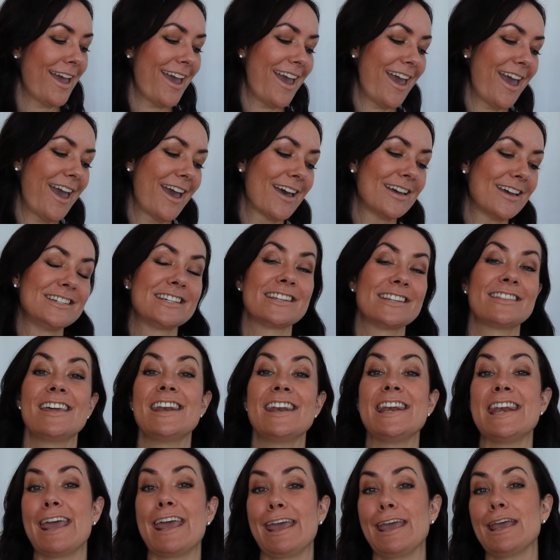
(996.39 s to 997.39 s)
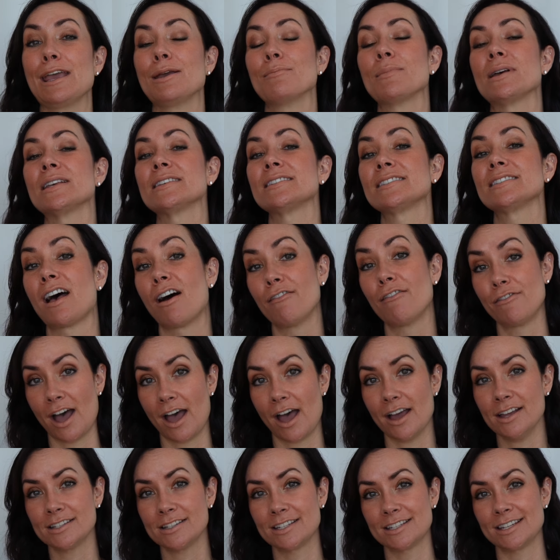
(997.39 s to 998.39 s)
And the name
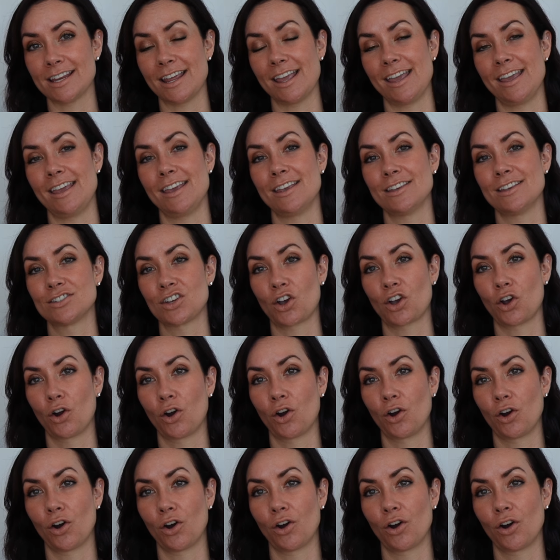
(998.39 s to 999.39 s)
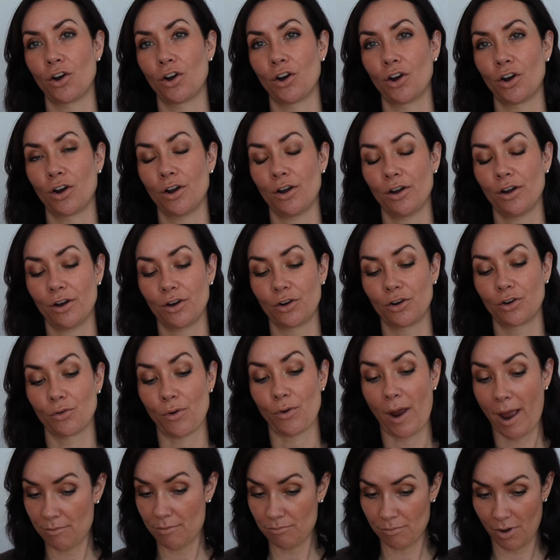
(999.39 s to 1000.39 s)
Savette is her
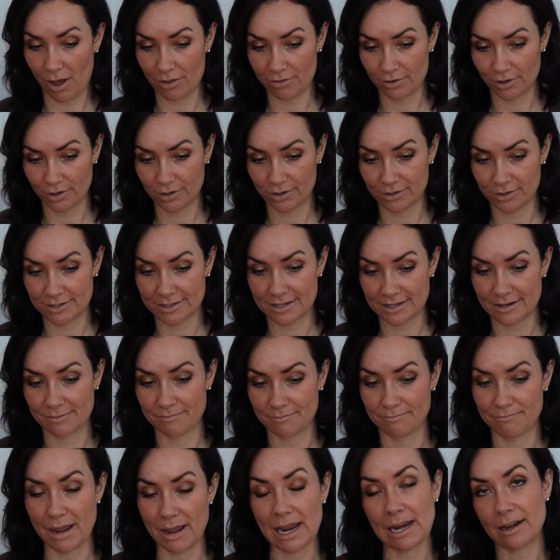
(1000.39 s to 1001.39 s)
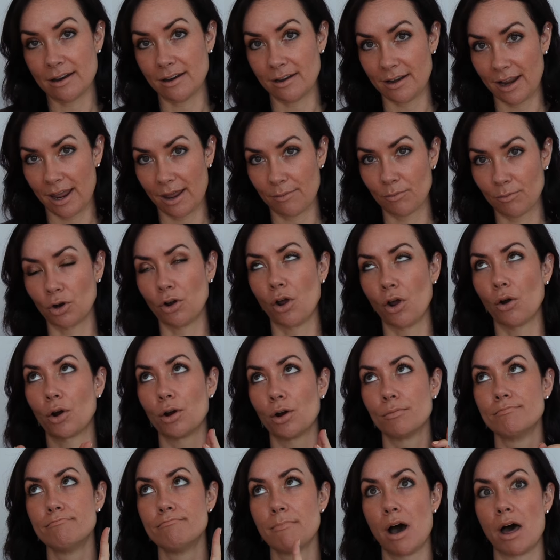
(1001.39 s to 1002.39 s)
grandmother's maiden name, or no,
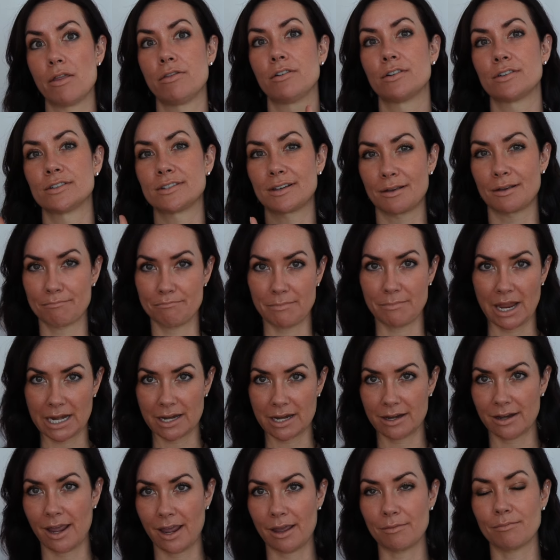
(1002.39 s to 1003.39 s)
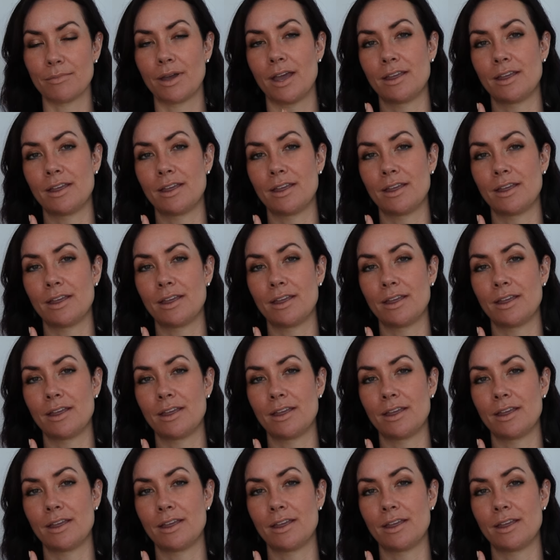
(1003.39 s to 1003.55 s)
her mother's maiden name.